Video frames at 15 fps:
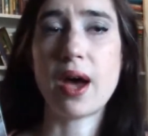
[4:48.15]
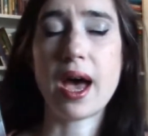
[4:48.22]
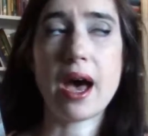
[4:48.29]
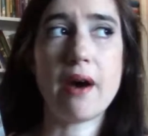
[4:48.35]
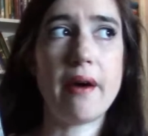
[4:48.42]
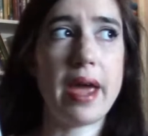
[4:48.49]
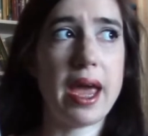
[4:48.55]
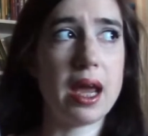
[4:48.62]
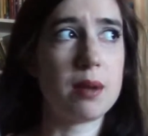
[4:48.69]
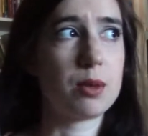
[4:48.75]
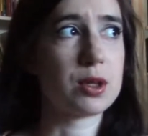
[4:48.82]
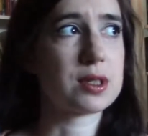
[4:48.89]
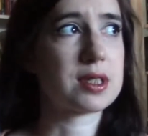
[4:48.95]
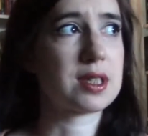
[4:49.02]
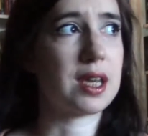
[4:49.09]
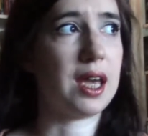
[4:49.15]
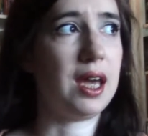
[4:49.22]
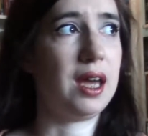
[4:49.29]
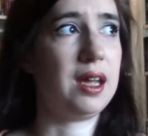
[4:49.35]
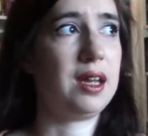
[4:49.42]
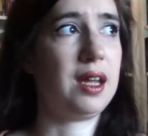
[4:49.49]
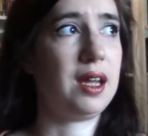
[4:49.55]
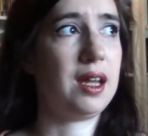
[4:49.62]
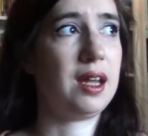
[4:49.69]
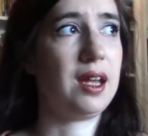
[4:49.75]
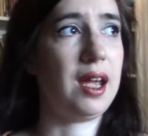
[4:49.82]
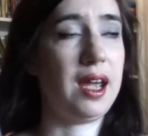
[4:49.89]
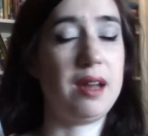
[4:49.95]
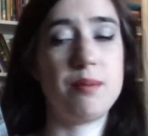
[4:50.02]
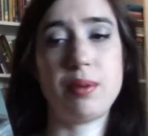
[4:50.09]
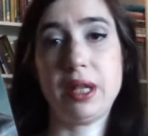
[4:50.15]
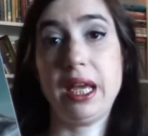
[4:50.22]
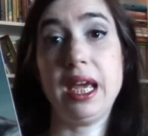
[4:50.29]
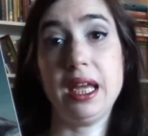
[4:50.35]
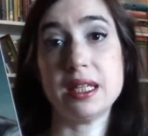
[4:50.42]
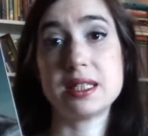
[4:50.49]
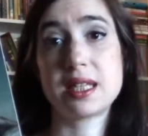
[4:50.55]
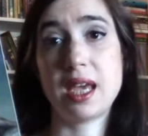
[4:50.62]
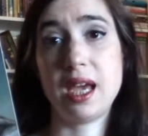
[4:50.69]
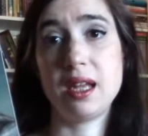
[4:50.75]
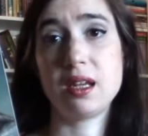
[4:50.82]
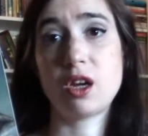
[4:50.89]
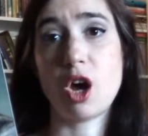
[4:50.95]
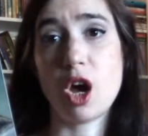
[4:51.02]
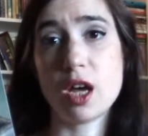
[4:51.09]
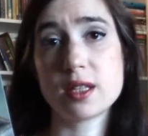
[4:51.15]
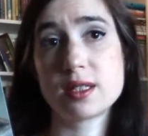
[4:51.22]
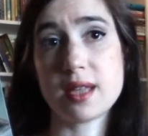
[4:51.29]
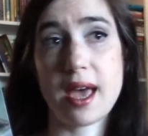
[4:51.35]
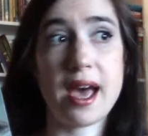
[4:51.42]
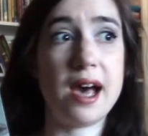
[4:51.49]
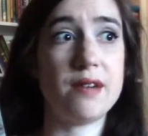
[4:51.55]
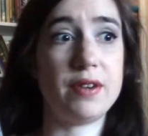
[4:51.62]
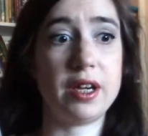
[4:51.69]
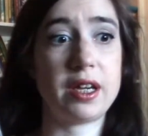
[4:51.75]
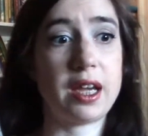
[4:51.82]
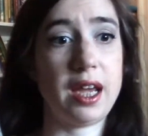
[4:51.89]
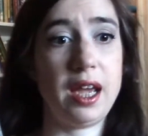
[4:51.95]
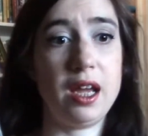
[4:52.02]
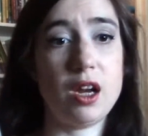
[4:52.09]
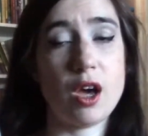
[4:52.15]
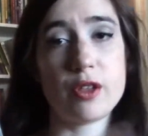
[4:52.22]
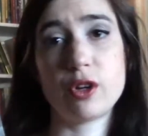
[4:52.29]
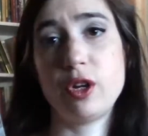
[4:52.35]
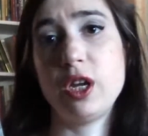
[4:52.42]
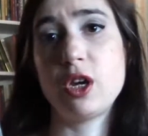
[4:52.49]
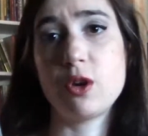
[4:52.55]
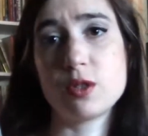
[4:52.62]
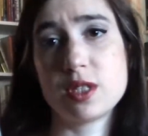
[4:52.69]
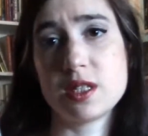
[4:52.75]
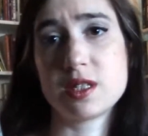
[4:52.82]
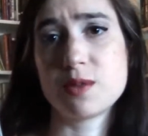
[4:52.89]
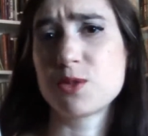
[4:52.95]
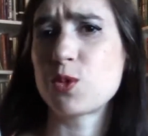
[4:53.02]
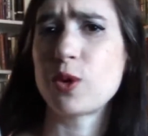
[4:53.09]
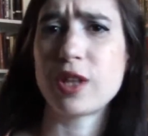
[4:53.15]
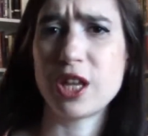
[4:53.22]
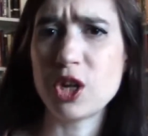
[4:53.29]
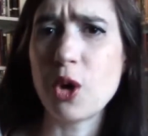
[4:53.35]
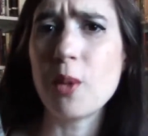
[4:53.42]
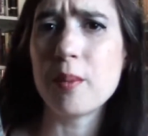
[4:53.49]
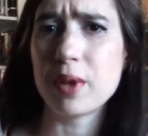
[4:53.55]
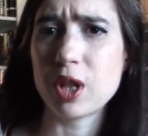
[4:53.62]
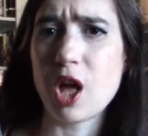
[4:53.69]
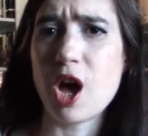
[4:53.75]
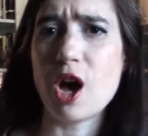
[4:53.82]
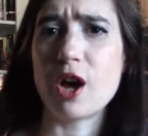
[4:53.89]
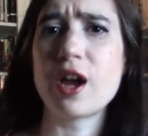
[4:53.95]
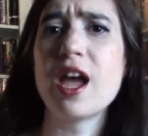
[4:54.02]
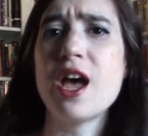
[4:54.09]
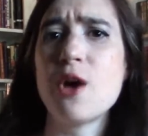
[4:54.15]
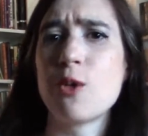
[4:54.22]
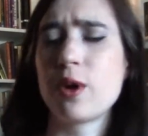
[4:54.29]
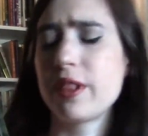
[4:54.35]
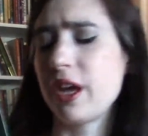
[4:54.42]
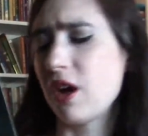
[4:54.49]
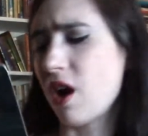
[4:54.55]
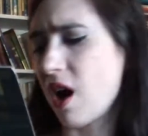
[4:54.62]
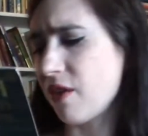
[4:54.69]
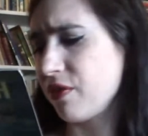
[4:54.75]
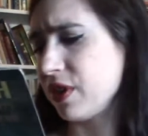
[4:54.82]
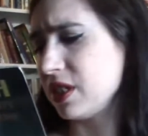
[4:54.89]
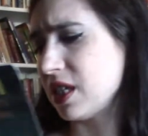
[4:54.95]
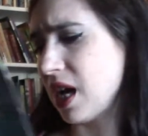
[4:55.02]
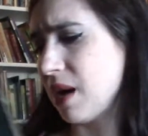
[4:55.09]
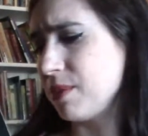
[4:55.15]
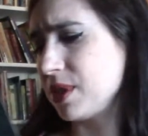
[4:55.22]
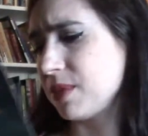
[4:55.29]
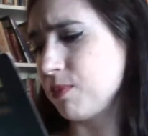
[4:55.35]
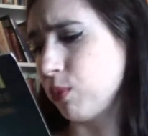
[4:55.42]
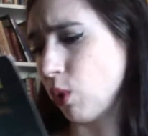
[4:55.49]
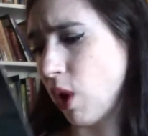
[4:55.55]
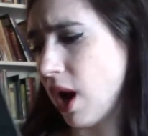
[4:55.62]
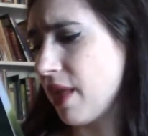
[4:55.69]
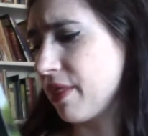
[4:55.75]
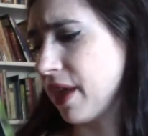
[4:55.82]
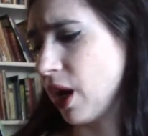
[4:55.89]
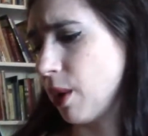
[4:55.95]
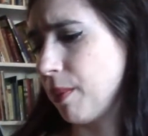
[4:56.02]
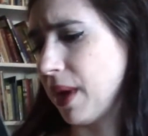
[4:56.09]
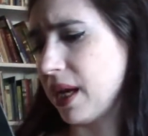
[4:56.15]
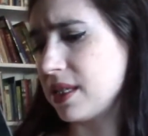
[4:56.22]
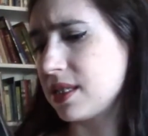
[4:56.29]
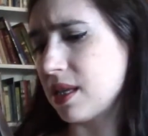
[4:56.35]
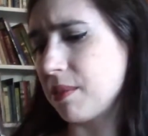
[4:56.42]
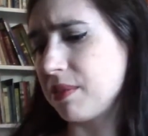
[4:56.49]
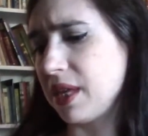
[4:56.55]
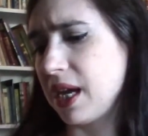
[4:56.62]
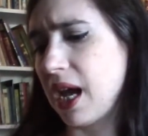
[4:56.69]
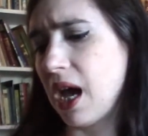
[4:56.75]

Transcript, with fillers: how animals can in plants can cause havoc in other ecosystems where they don't belong, where they are oftentimes brought there by something